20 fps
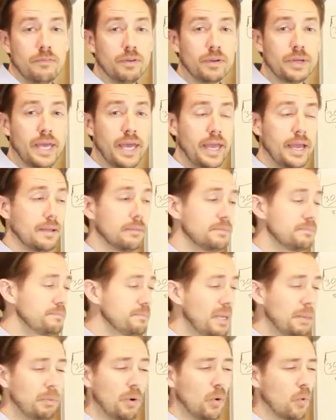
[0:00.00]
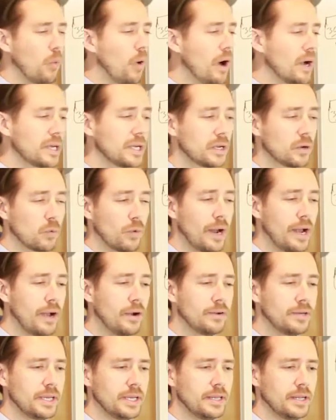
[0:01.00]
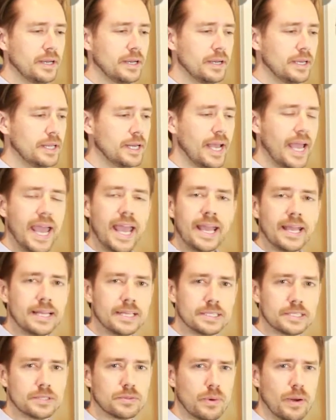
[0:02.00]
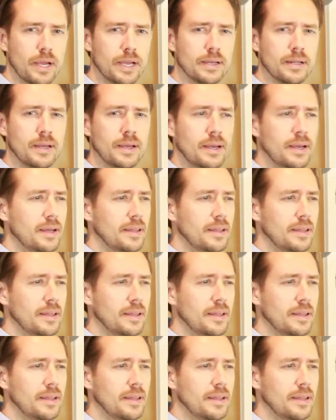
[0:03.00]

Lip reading: can, people are walking around in a haze, right?